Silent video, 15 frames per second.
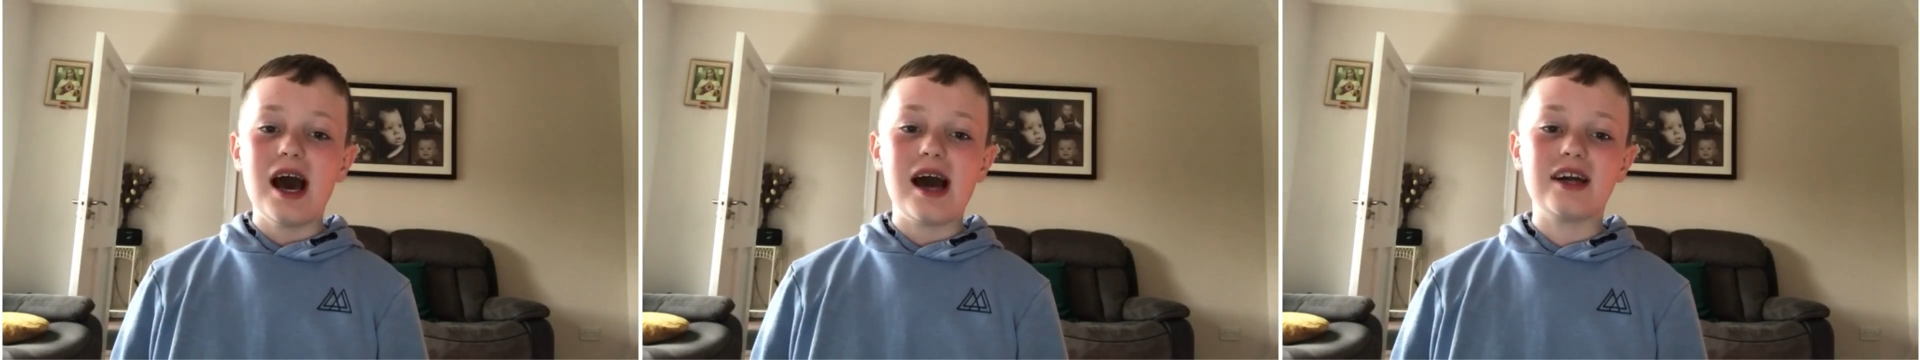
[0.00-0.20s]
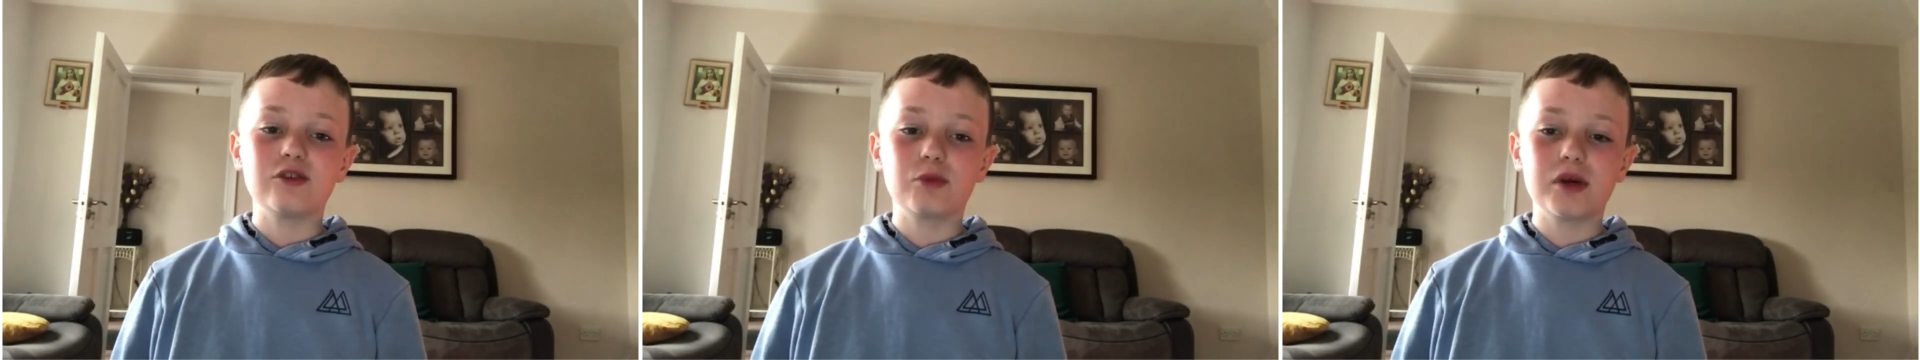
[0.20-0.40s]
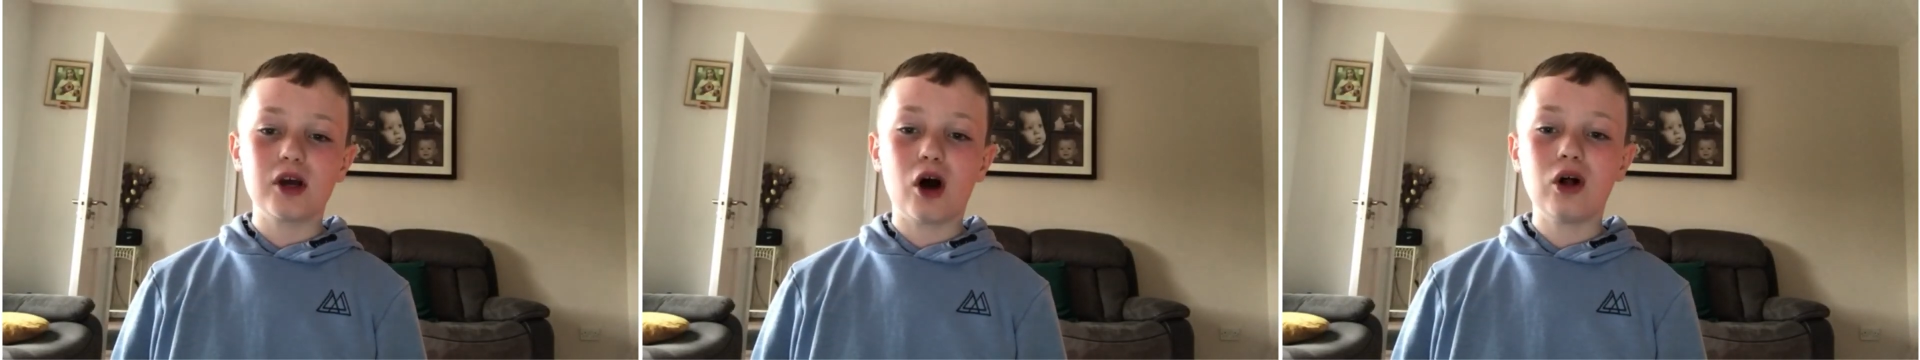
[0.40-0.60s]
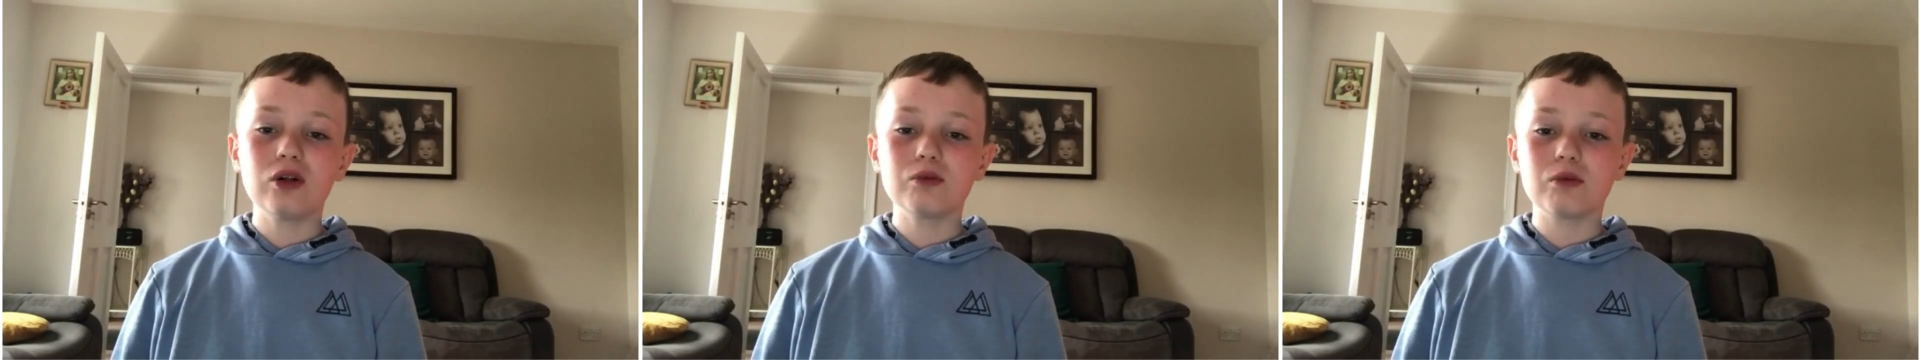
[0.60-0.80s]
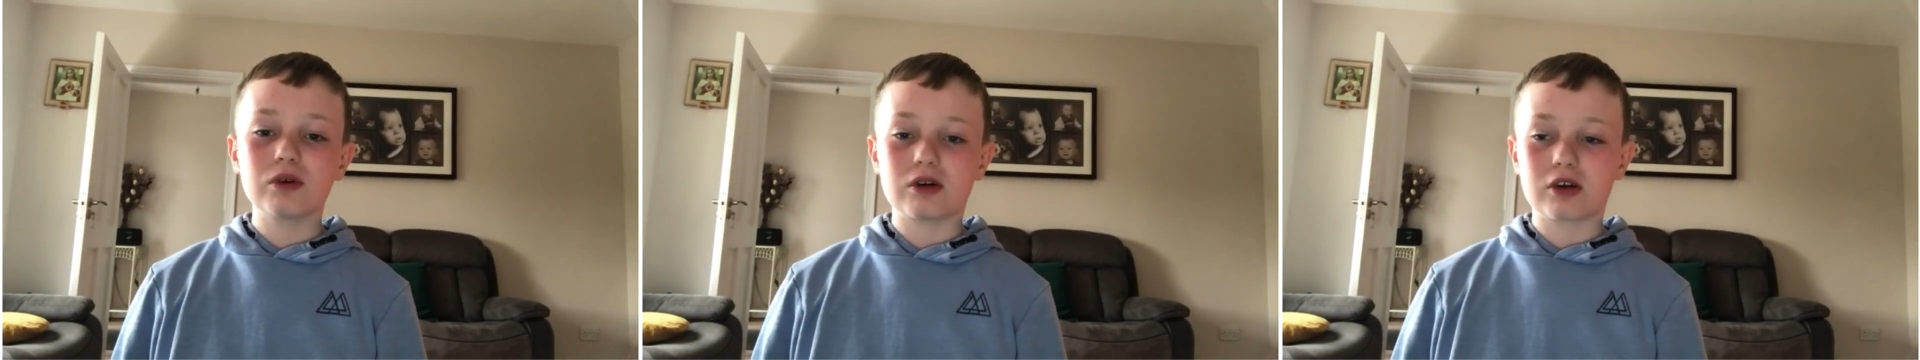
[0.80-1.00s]
and we
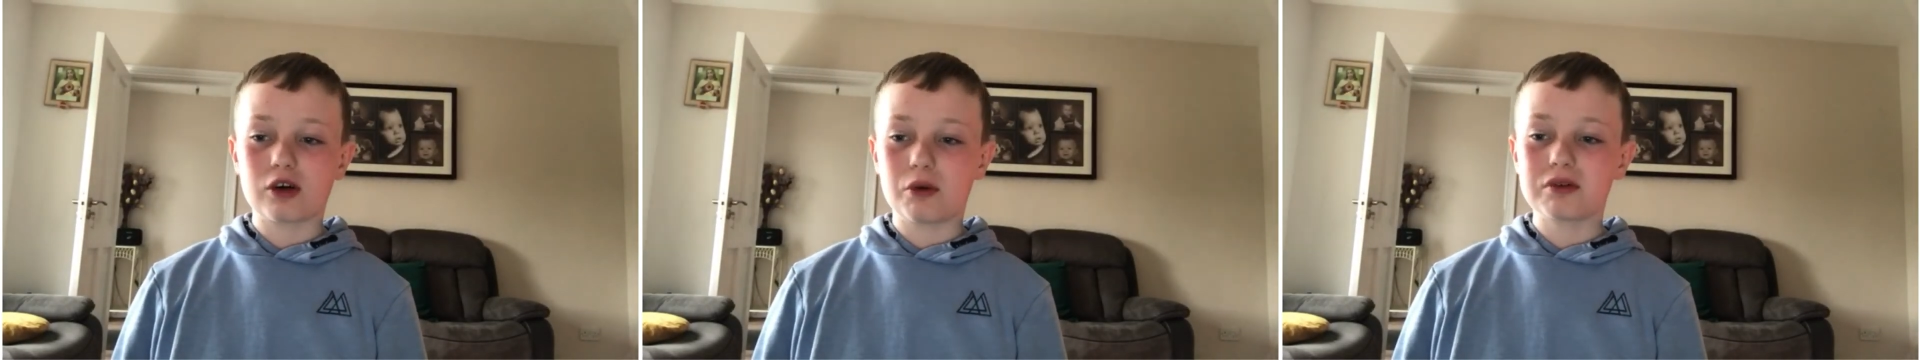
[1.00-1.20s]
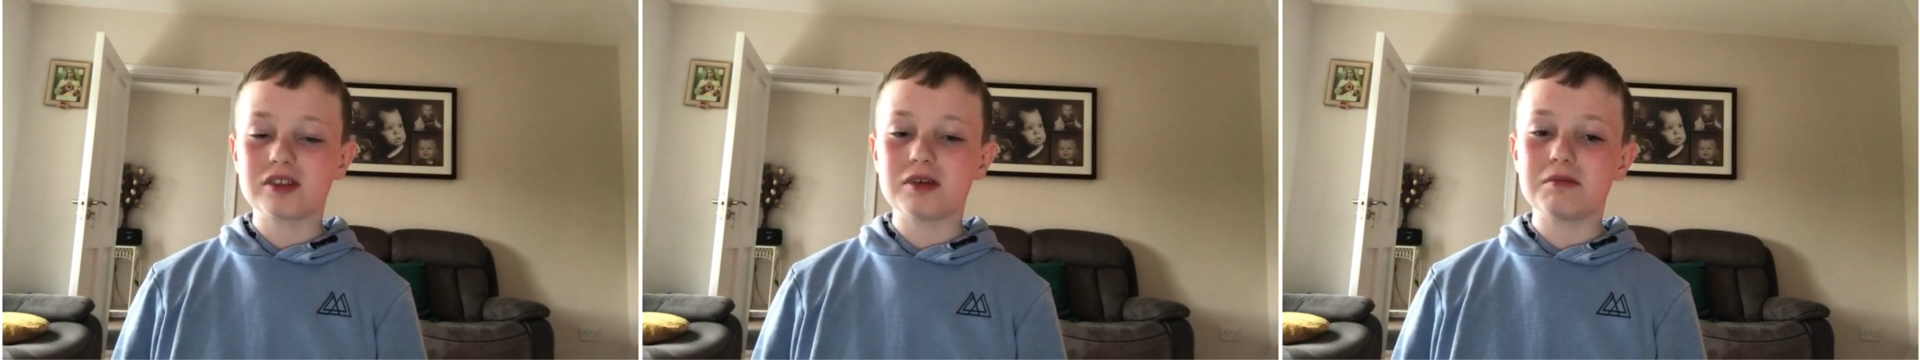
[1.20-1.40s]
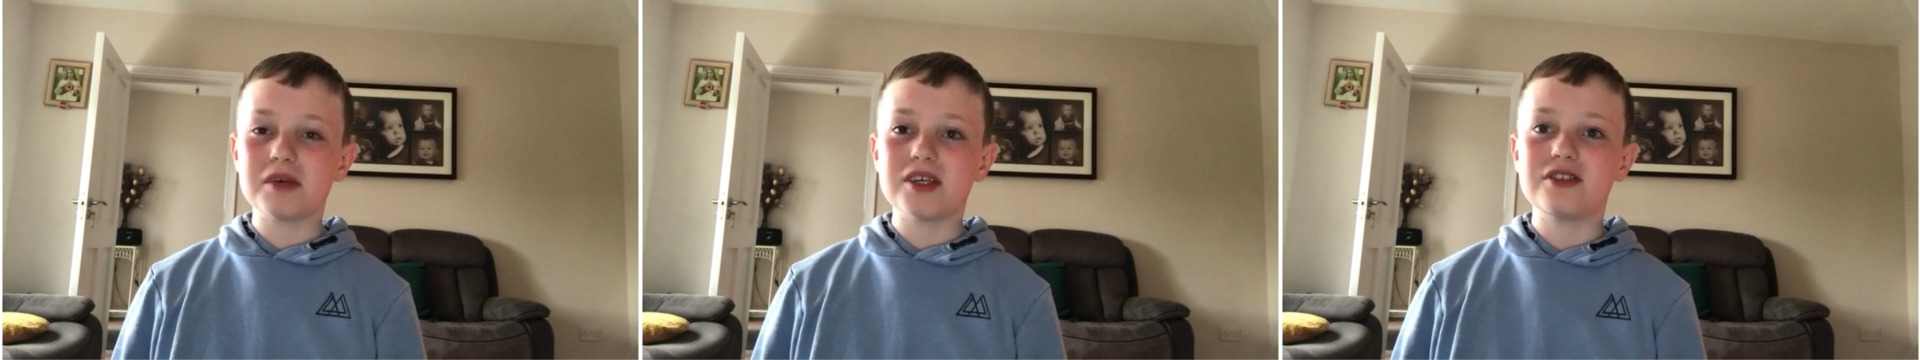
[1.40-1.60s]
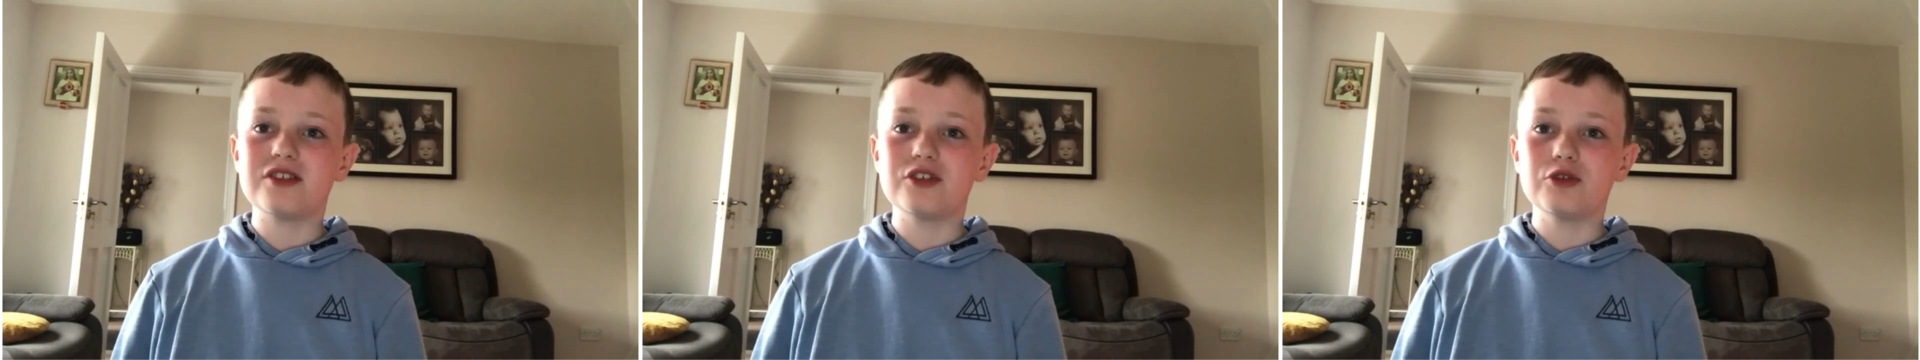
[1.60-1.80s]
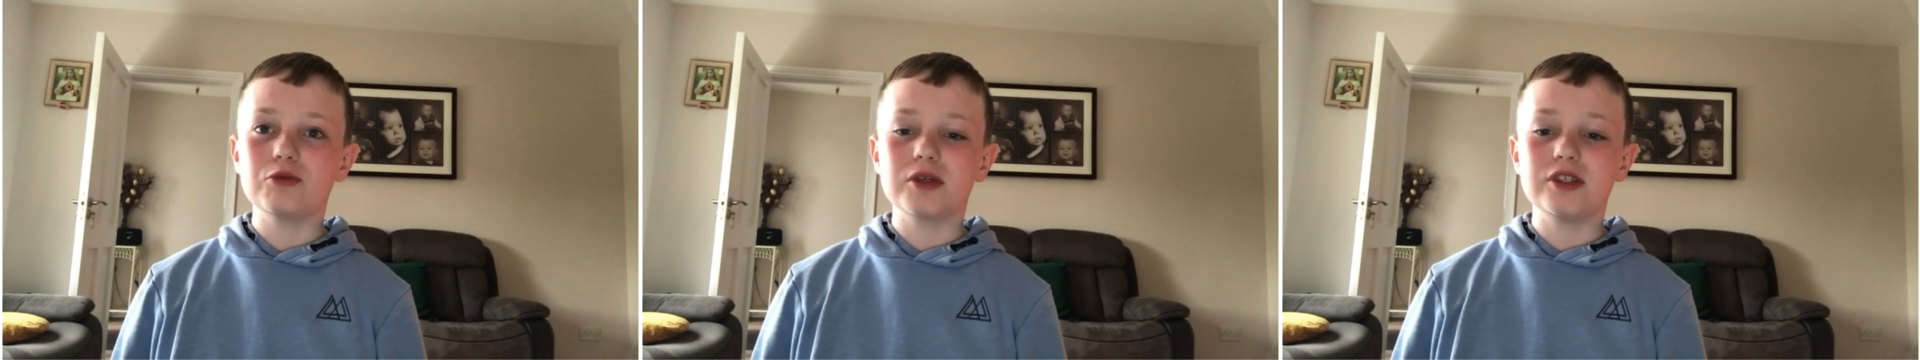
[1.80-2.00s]
all are going to miss
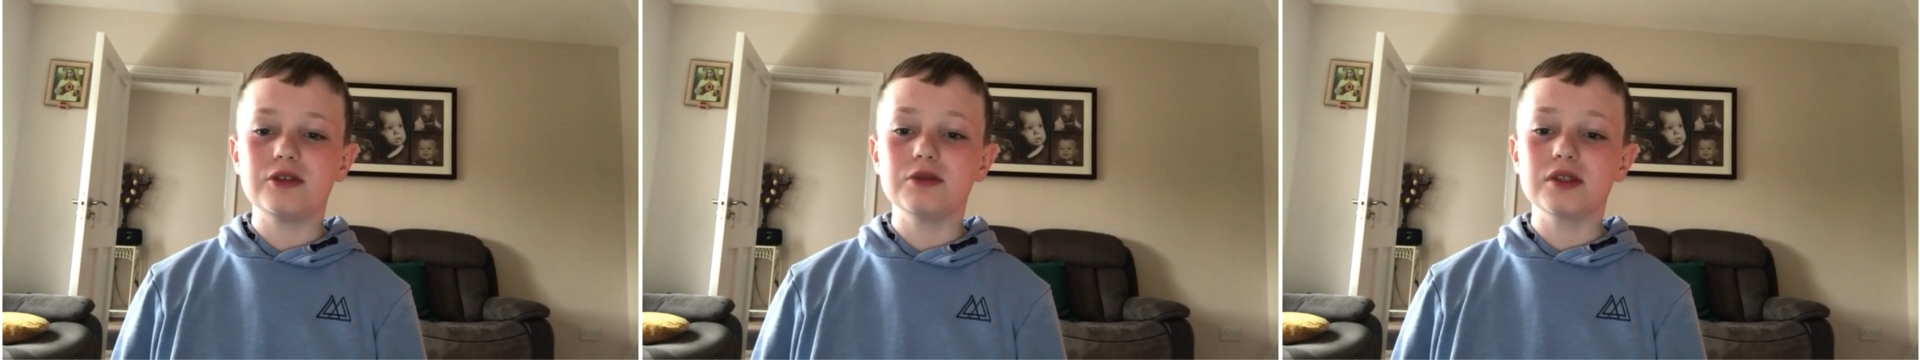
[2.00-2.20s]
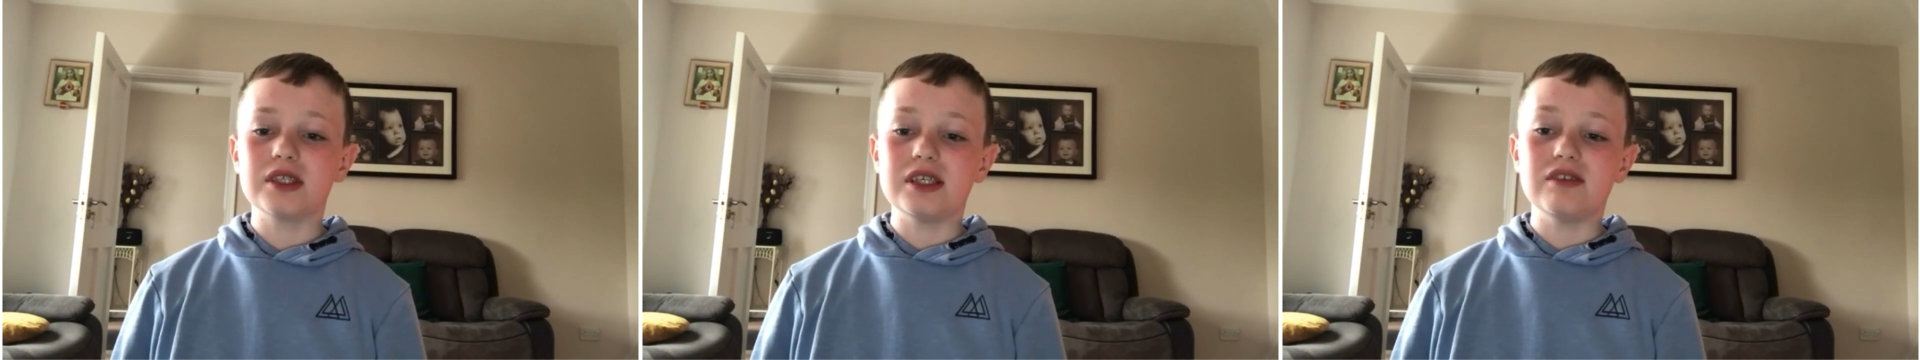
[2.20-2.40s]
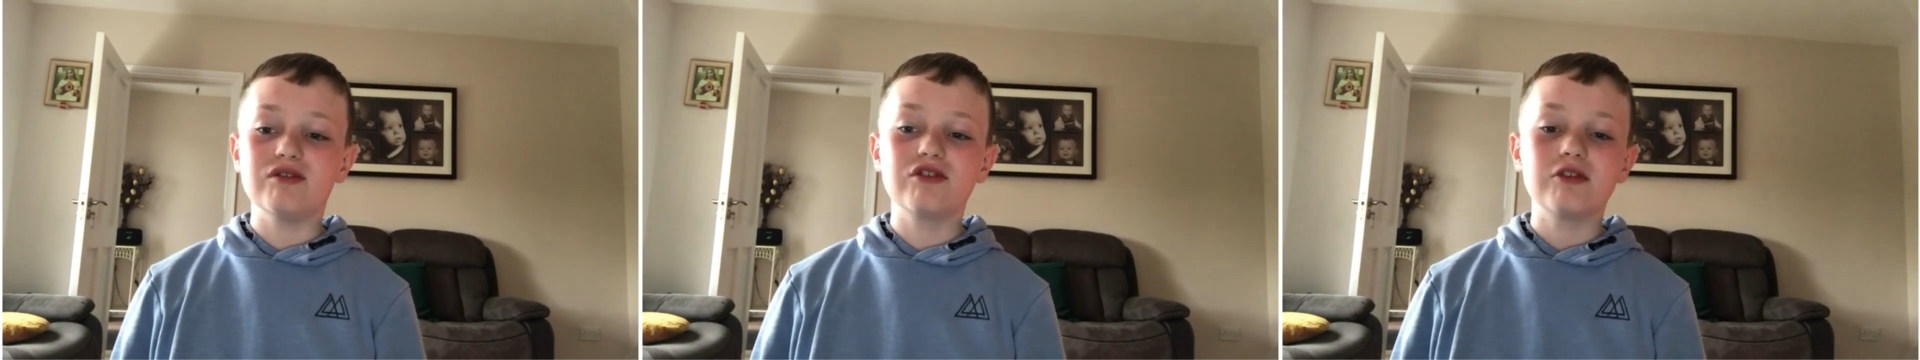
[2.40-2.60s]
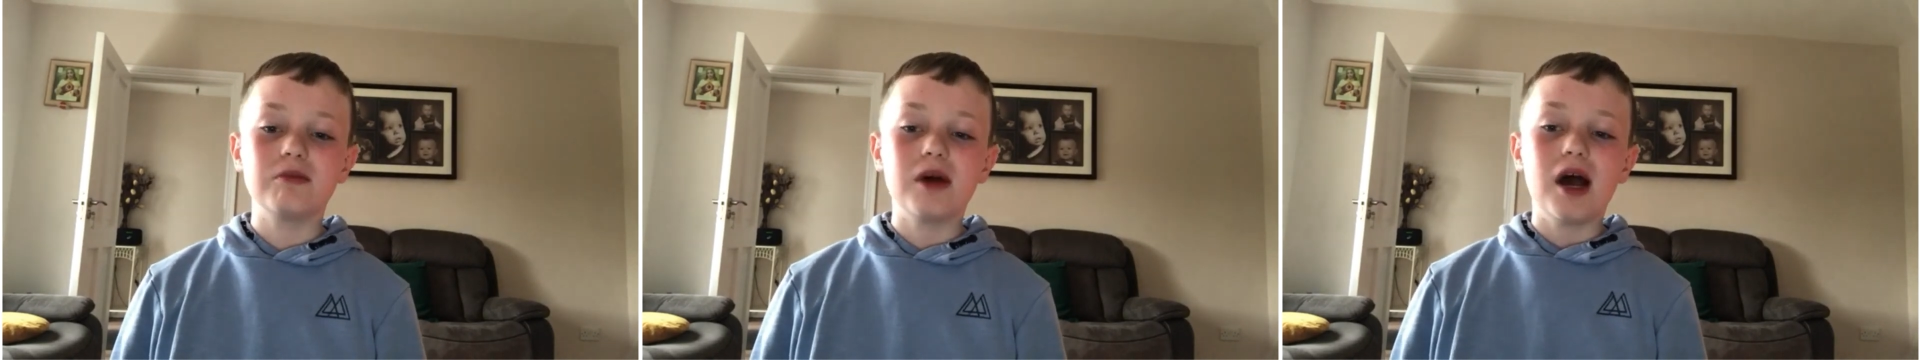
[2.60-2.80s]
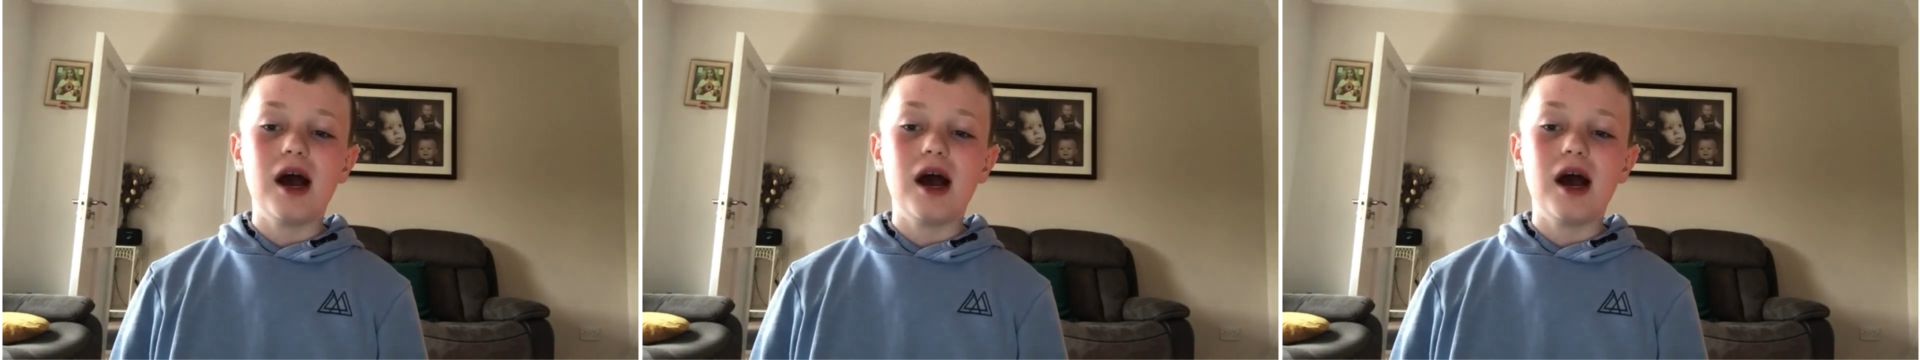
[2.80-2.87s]
you when you leave.